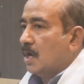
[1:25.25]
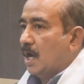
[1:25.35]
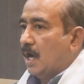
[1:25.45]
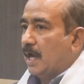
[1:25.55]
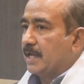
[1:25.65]

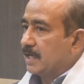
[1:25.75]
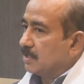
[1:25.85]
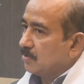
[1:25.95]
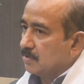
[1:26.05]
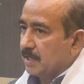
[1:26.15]
I can
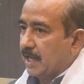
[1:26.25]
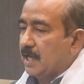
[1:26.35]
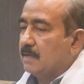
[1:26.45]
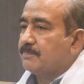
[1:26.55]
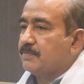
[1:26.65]

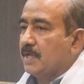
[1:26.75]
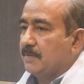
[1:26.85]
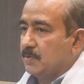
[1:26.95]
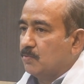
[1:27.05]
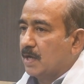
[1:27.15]
help.
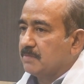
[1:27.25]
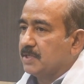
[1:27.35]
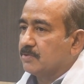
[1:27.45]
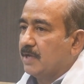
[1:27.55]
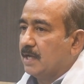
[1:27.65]
If you want
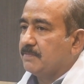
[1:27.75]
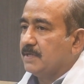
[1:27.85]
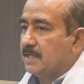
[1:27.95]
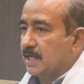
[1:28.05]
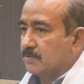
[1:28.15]
me to help
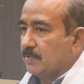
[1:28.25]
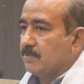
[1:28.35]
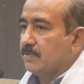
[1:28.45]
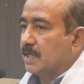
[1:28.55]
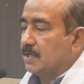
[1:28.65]
in that way,
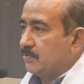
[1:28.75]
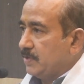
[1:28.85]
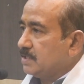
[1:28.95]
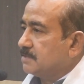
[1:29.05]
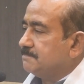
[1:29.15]
we can do
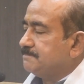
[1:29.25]
it.